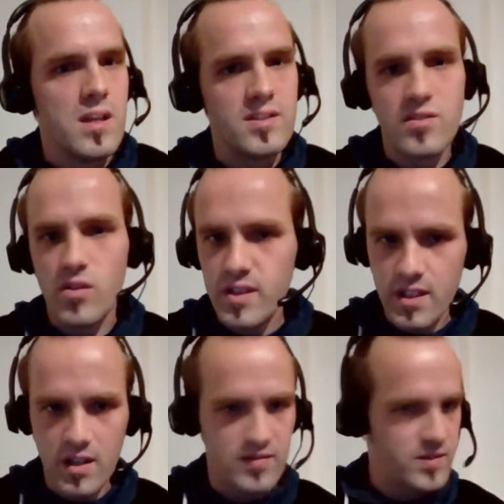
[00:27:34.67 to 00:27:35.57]
It's not
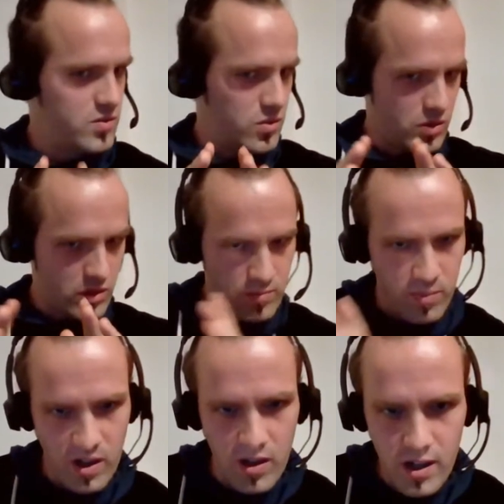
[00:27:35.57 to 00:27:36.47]
enough to not
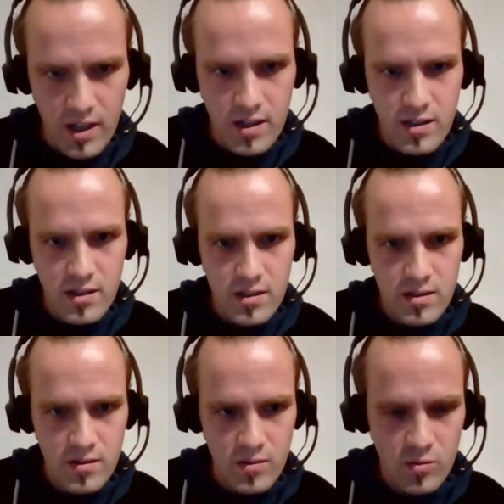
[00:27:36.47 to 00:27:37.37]
comply
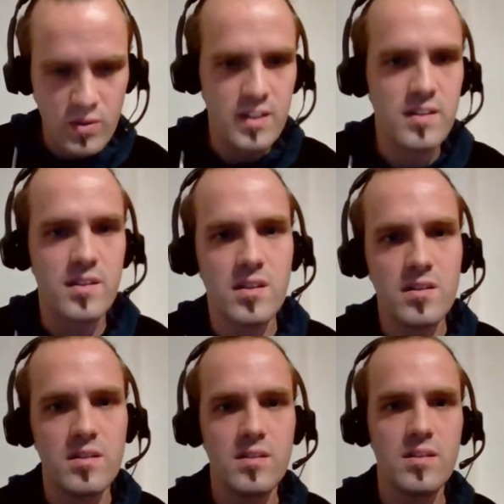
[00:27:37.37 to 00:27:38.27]
with
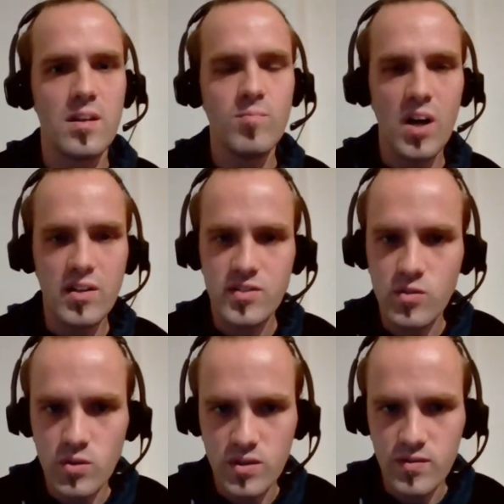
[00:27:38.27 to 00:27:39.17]
a
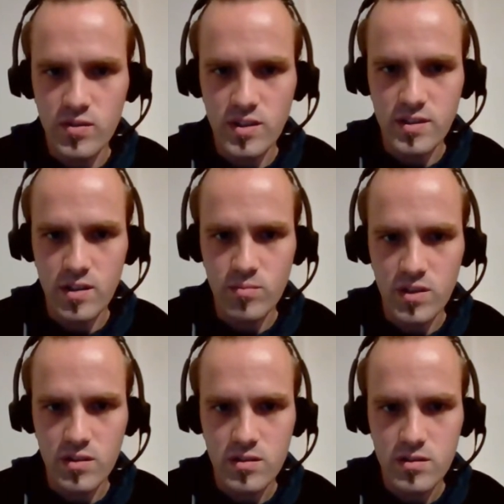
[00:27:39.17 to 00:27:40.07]
mask order, for
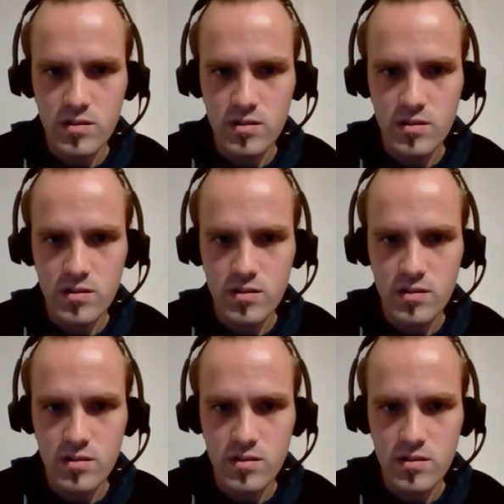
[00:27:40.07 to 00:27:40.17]
example.